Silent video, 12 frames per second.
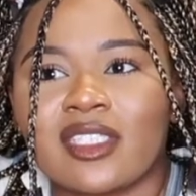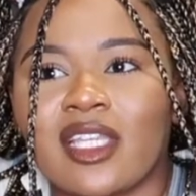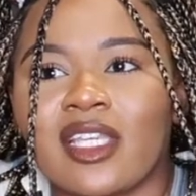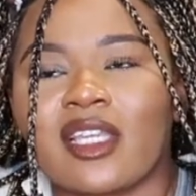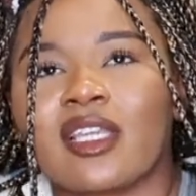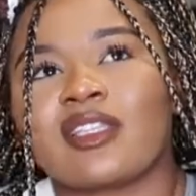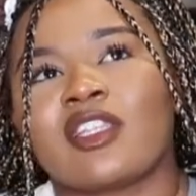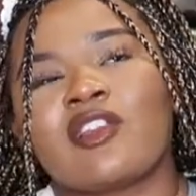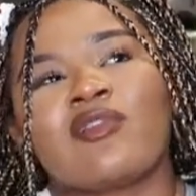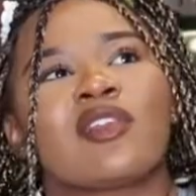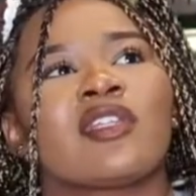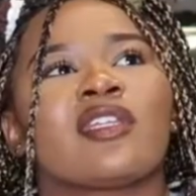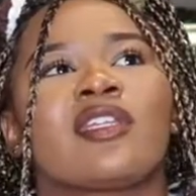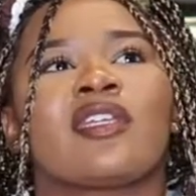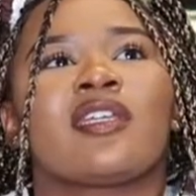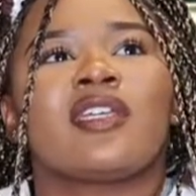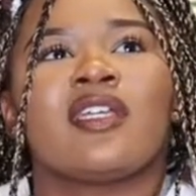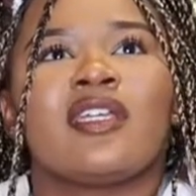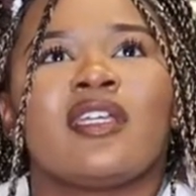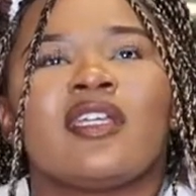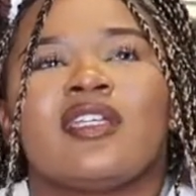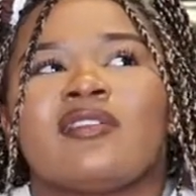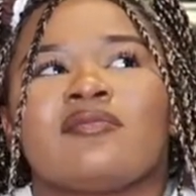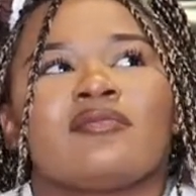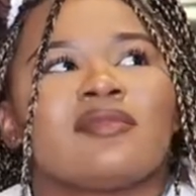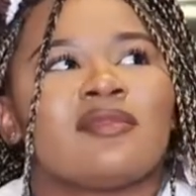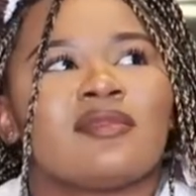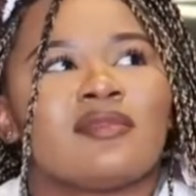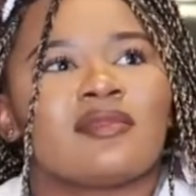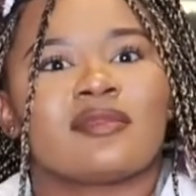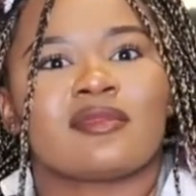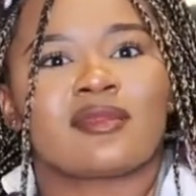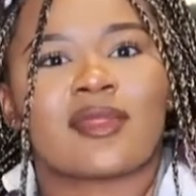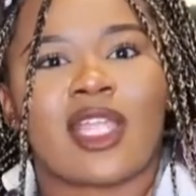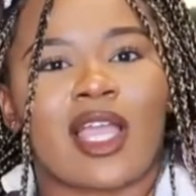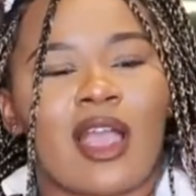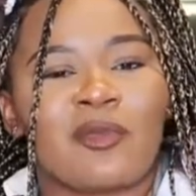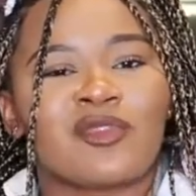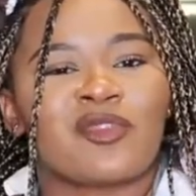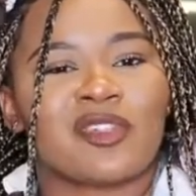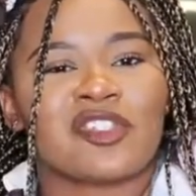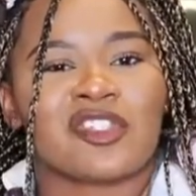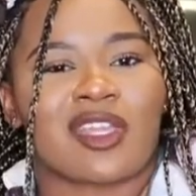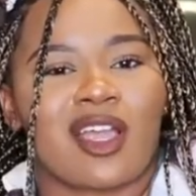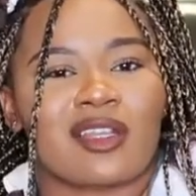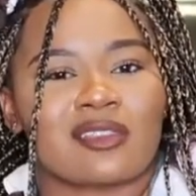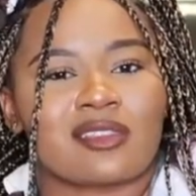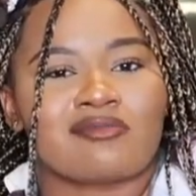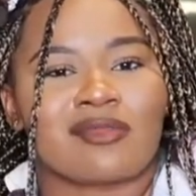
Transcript: Like, they're really, like, I was really shocked.